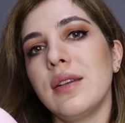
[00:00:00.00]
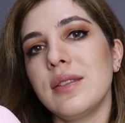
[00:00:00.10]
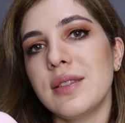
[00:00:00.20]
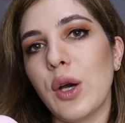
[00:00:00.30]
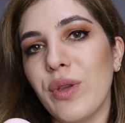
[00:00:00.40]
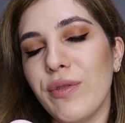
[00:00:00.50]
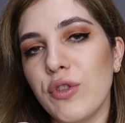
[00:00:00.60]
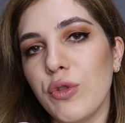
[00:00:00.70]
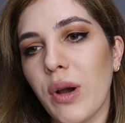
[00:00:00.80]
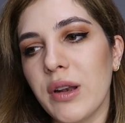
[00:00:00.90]
So if you
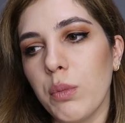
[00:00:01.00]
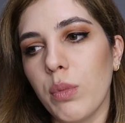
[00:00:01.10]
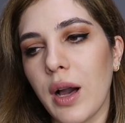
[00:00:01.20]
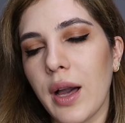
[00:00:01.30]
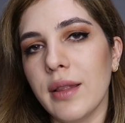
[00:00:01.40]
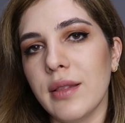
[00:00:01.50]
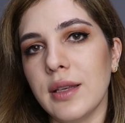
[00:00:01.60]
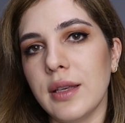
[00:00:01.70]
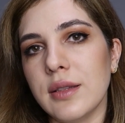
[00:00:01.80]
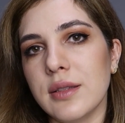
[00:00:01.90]
do want to buy
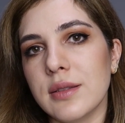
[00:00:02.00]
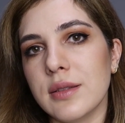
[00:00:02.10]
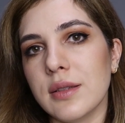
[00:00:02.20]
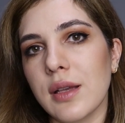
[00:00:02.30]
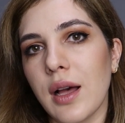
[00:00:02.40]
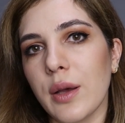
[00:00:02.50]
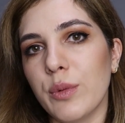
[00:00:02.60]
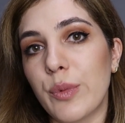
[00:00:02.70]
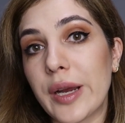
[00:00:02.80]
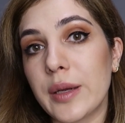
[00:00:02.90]
these, I
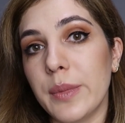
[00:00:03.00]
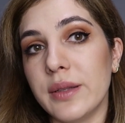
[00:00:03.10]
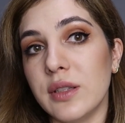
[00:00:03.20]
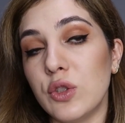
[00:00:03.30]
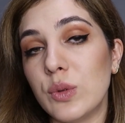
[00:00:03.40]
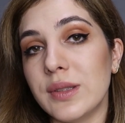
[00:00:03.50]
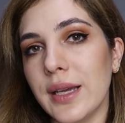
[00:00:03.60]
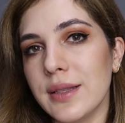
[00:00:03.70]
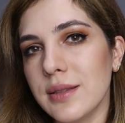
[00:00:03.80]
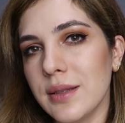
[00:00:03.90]
would recommend that you
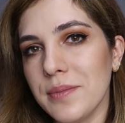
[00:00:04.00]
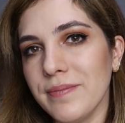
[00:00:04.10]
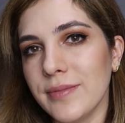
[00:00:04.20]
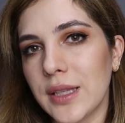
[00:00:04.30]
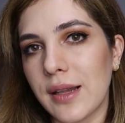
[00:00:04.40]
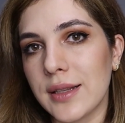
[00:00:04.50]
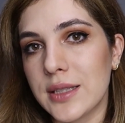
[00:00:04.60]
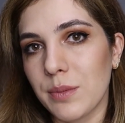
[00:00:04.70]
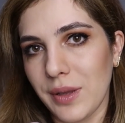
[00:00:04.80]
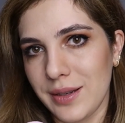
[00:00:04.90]
test them, and I'll
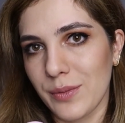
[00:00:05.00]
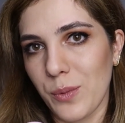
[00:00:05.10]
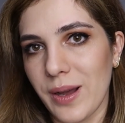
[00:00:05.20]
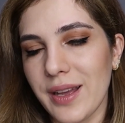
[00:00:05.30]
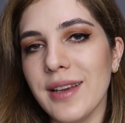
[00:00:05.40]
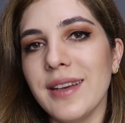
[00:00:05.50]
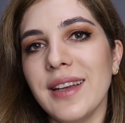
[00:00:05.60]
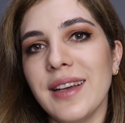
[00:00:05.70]
explain it why.